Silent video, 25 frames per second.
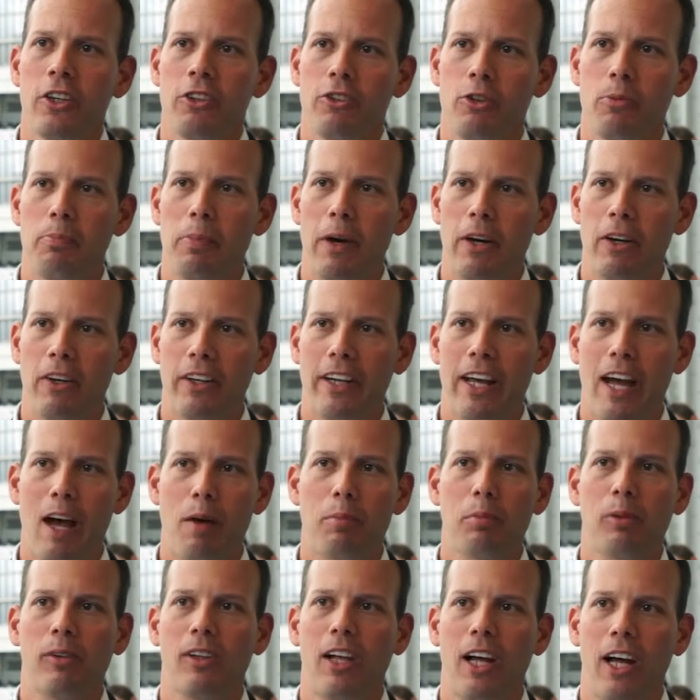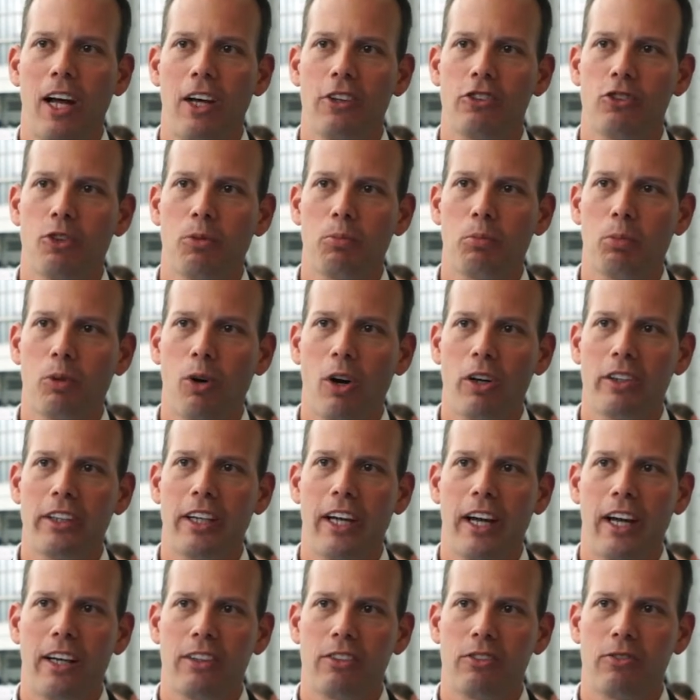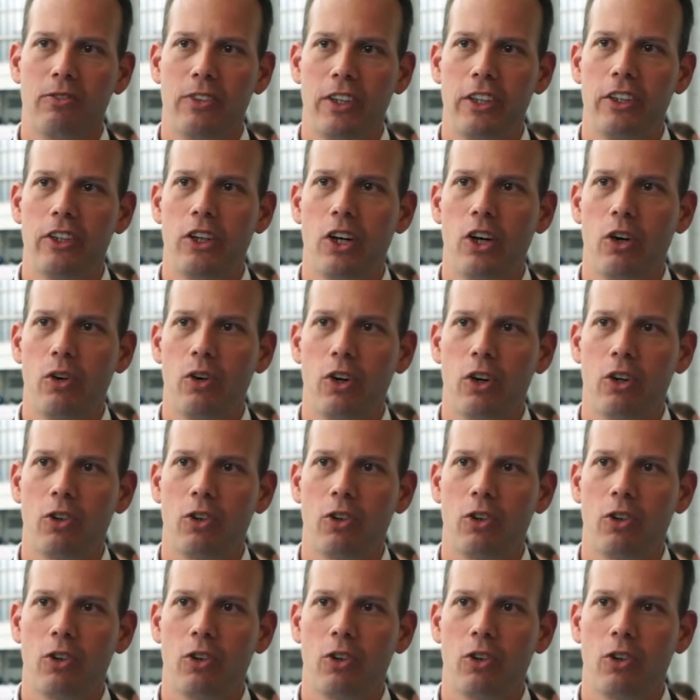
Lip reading: to better capitalize on broadcast video